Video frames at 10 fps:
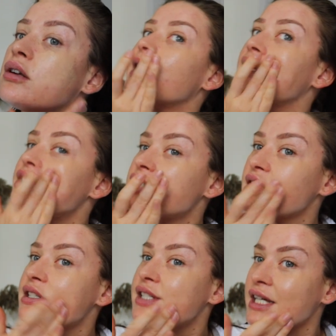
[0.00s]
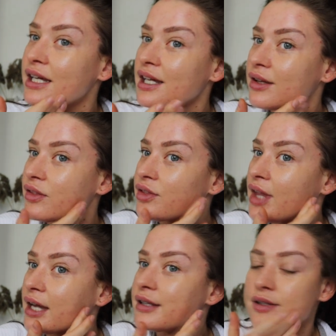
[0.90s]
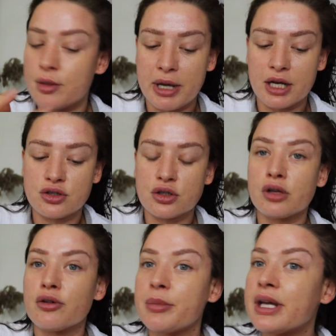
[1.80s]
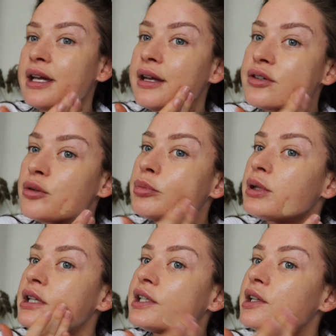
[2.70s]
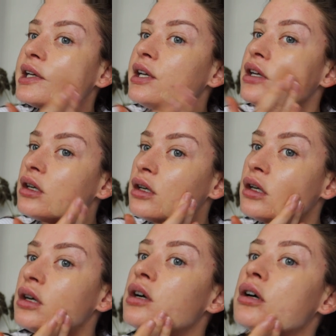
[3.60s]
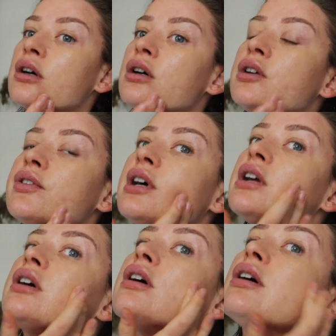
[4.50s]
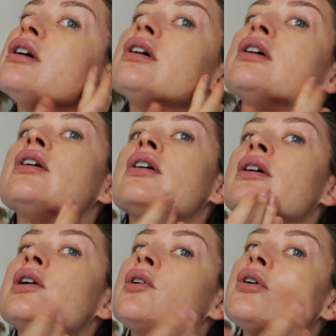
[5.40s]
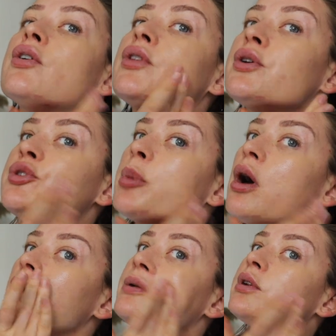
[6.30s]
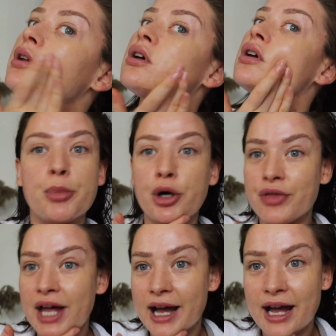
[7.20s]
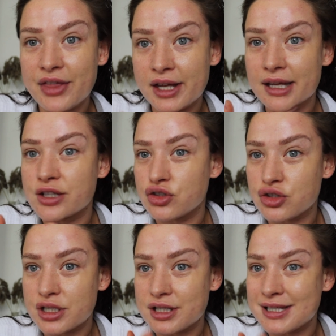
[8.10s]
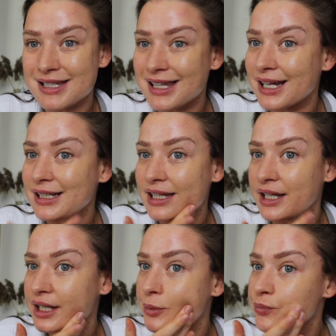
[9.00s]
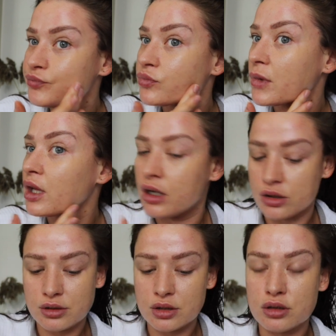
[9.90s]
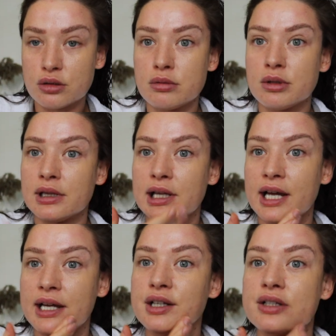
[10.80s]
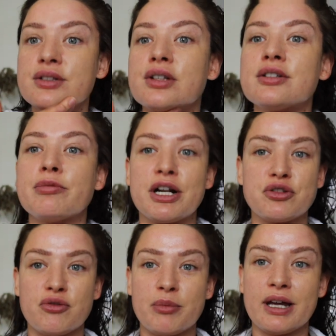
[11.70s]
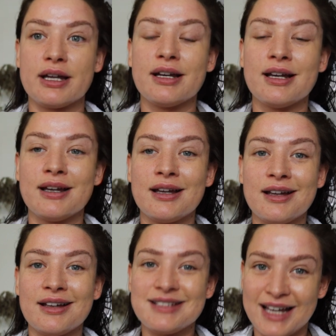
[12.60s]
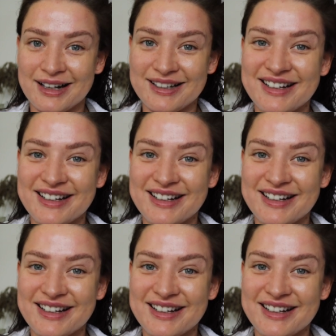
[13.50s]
And as you can see, that is the beige colour on me. It's completely covered those spots. But that, I think, is just slightly too light to match with my tan.